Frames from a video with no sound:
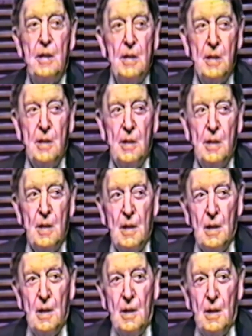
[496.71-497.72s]
uh,
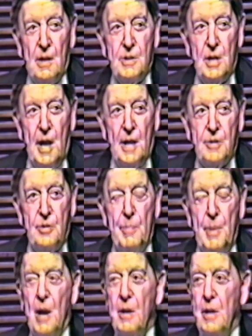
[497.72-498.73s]
there's an extra
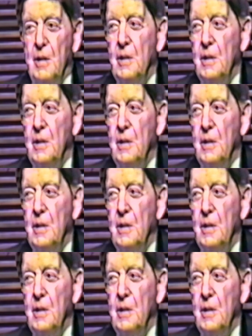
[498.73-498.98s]
bunk